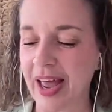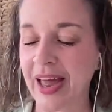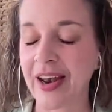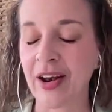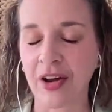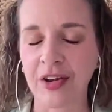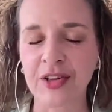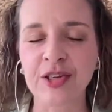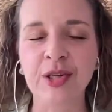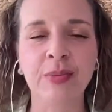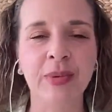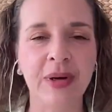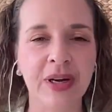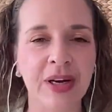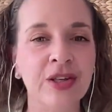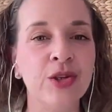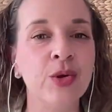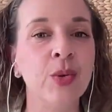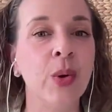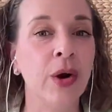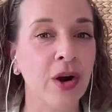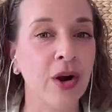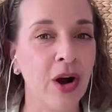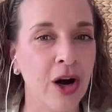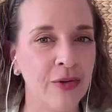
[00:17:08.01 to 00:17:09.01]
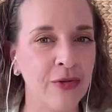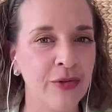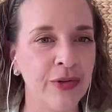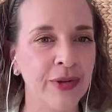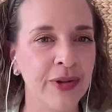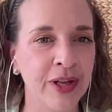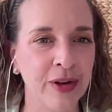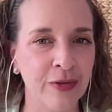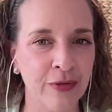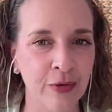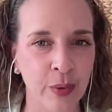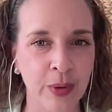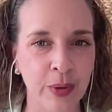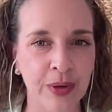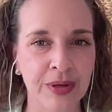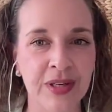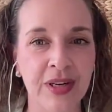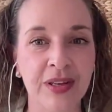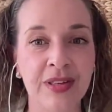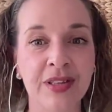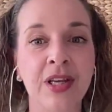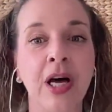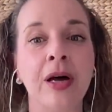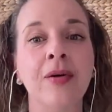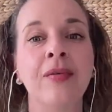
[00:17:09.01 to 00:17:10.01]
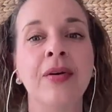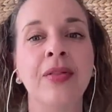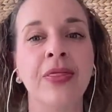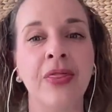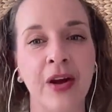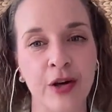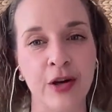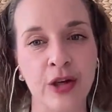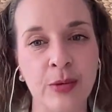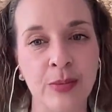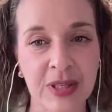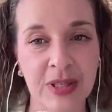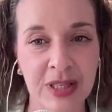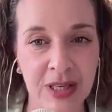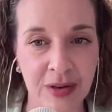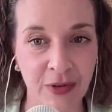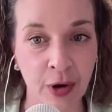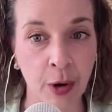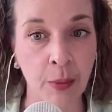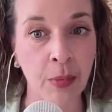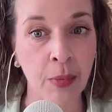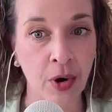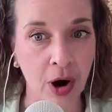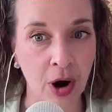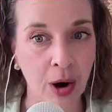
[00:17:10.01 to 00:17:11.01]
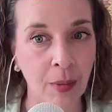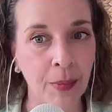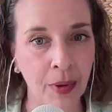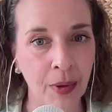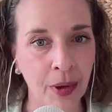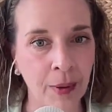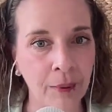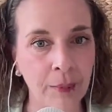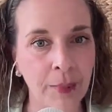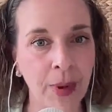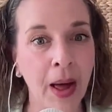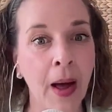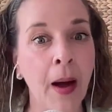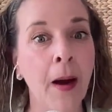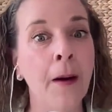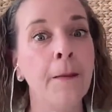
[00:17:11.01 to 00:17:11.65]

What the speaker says: also because you are confidently focused on solving their specific problem.